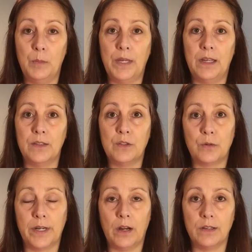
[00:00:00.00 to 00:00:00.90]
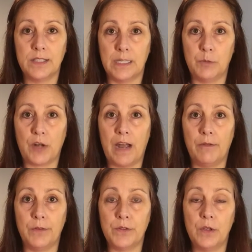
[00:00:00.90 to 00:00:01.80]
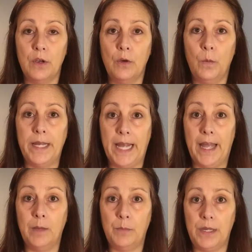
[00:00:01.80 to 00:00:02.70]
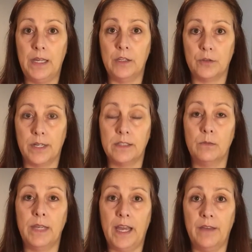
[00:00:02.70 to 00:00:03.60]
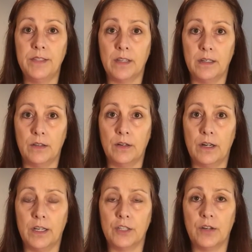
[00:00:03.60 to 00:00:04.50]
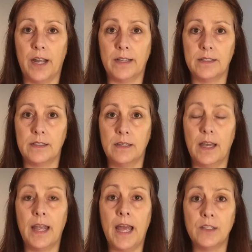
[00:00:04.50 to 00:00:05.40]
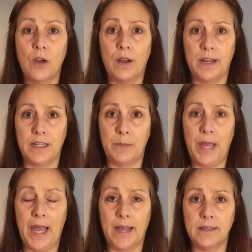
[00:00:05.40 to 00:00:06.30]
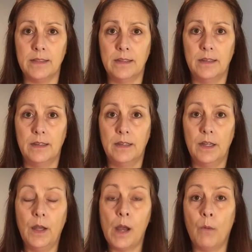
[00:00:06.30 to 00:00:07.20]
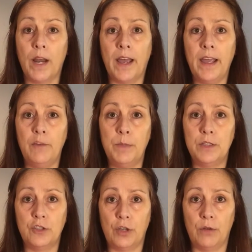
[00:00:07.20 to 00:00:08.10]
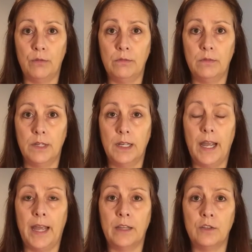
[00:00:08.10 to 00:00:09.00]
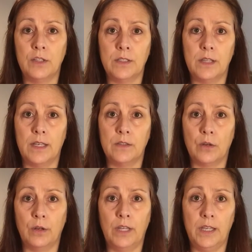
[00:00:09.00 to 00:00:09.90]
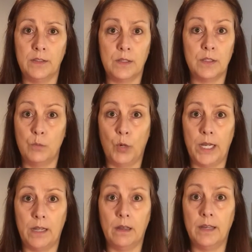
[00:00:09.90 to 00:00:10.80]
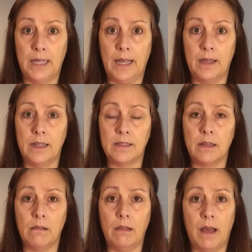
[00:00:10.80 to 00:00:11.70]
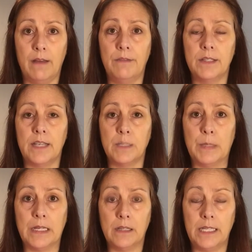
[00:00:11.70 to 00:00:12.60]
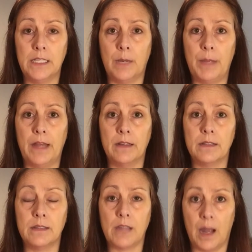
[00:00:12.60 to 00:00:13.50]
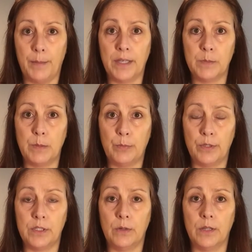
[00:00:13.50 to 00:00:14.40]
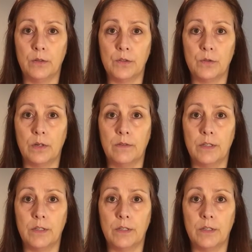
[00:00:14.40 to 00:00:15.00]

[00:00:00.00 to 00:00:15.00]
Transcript: Because during our sleep travels, we can be tricked and we have signed other contracts. It has gone on in the past. Now, what I have been shown, and just as early as this morning, again, is that a lot of this has been cleaned up and a stop has been put to it. There's sort of